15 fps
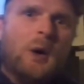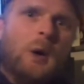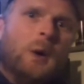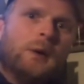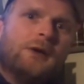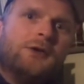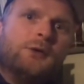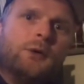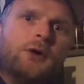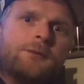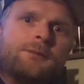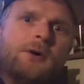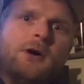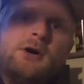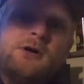all the
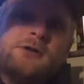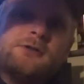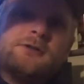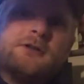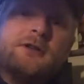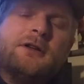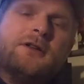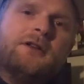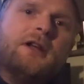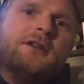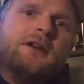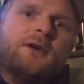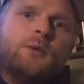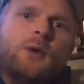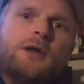north part and
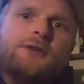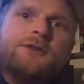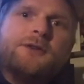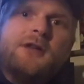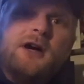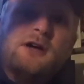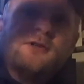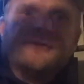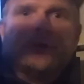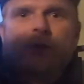then I went down